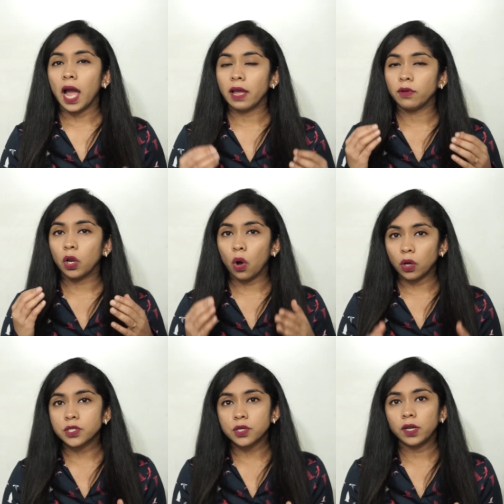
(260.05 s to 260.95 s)
I will
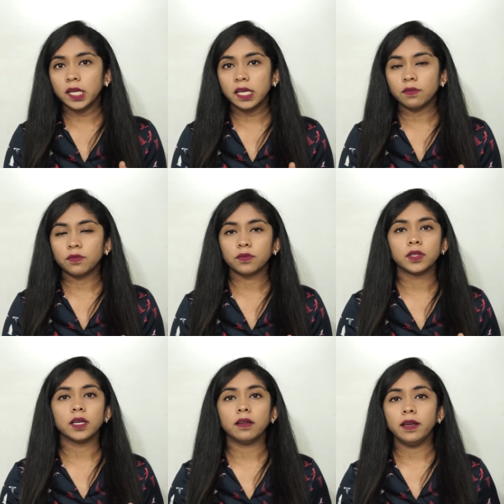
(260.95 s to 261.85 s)
also leave
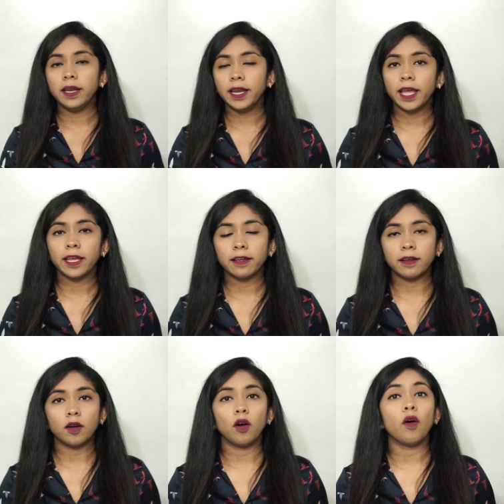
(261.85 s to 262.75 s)
the
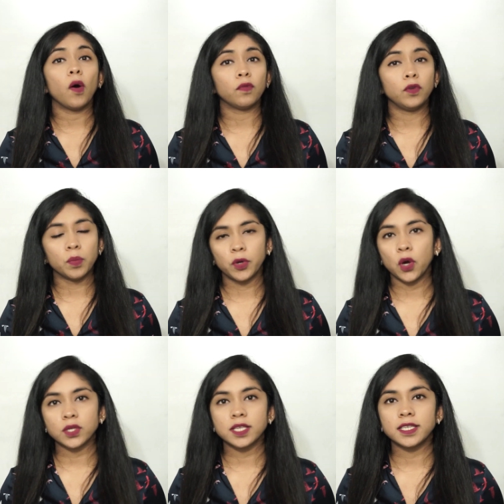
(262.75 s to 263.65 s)
link of
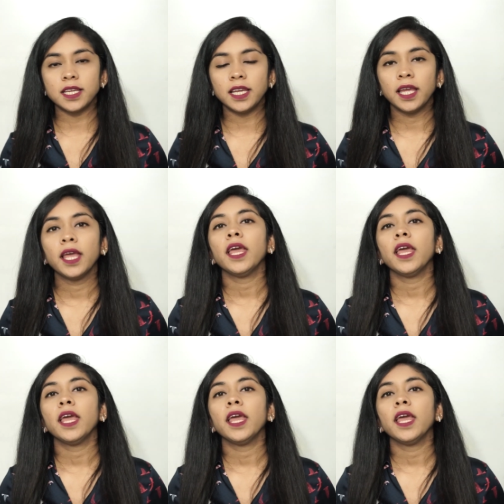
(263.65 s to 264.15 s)
Luminosity